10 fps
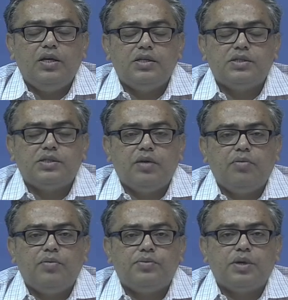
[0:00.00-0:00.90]
is
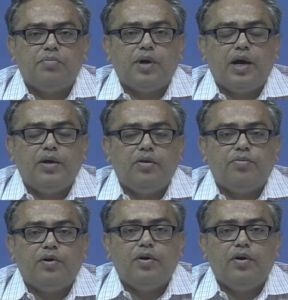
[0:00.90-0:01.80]
developed some kind of
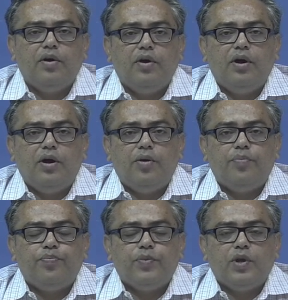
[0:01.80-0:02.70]
a
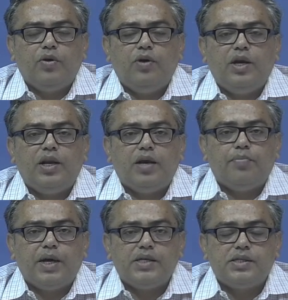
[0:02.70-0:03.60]

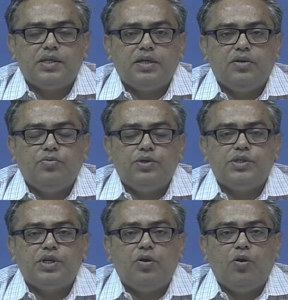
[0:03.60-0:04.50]
incapacity which
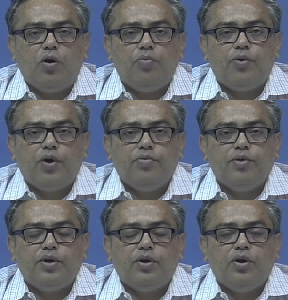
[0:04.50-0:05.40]
the law
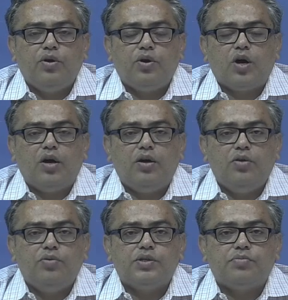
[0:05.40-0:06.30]
prohibit to
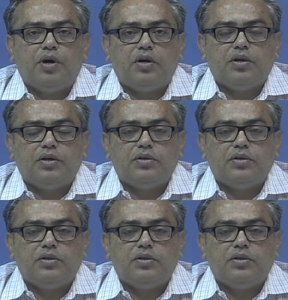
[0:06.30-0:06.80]
continue as a partner.